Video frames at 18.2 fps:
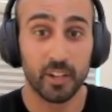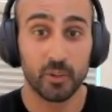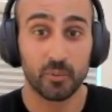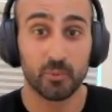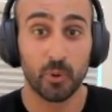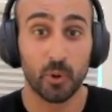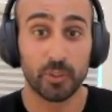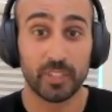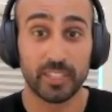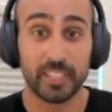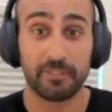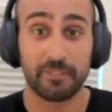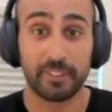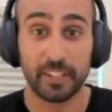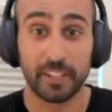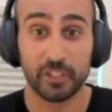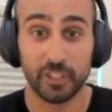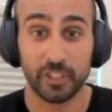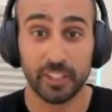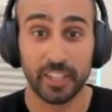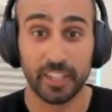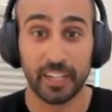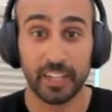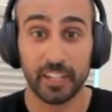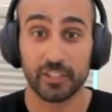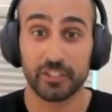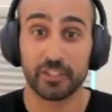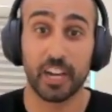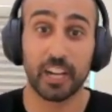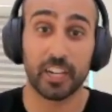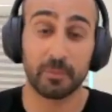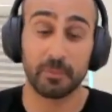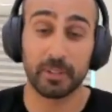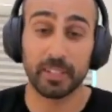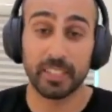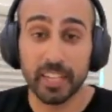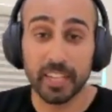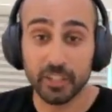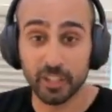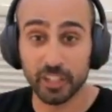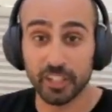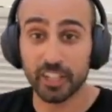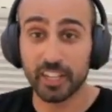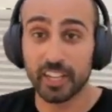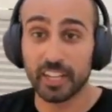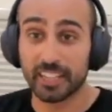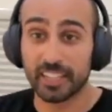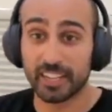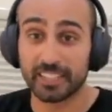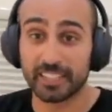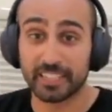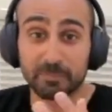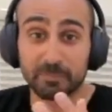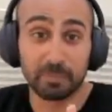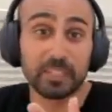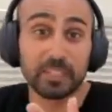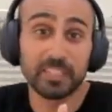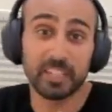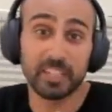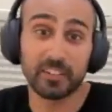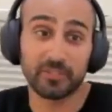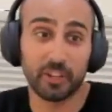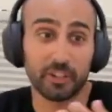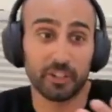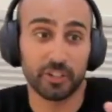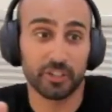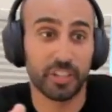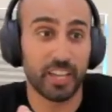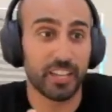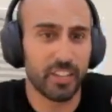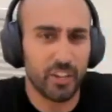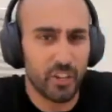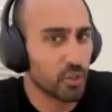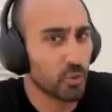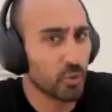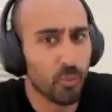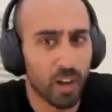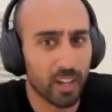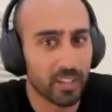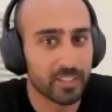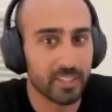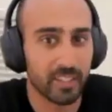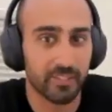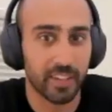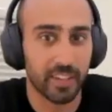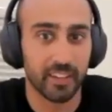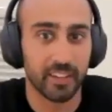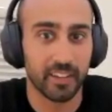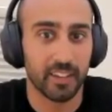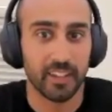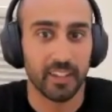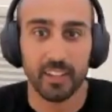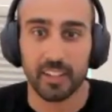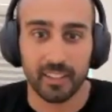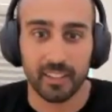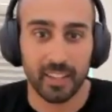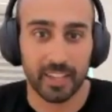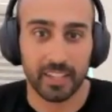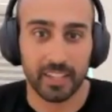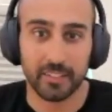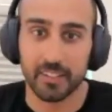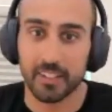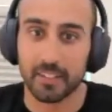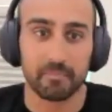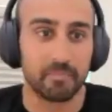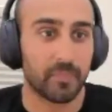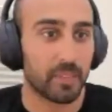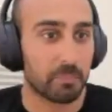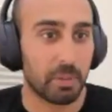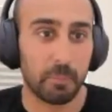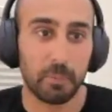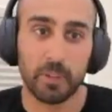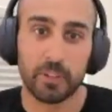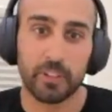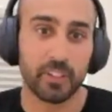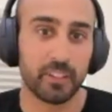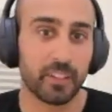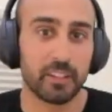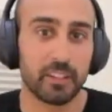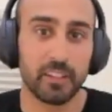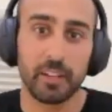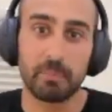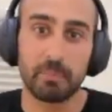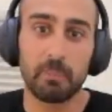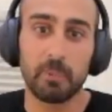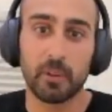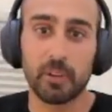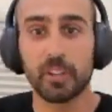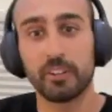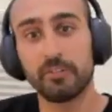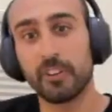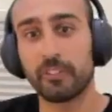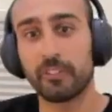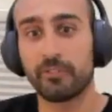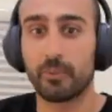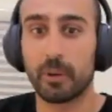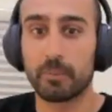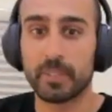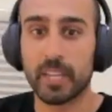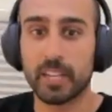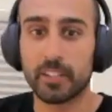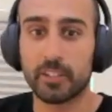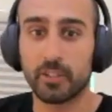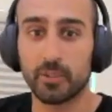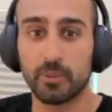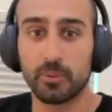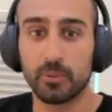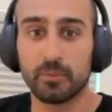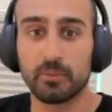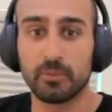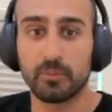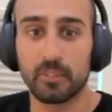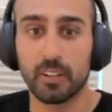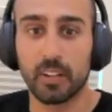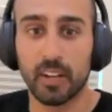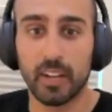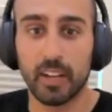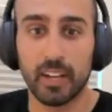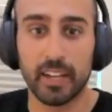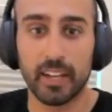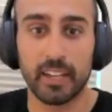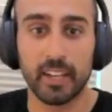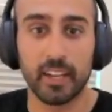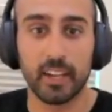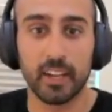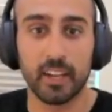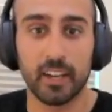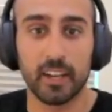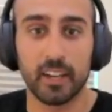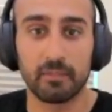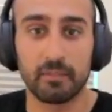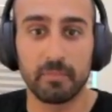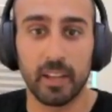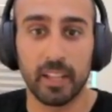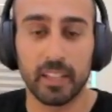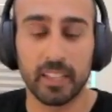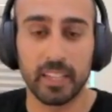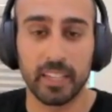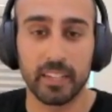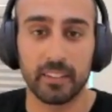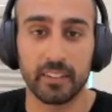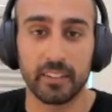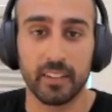wrote the definition in a documentation that is explicit enough to understand the nuance of it, like people convert from website to a lead.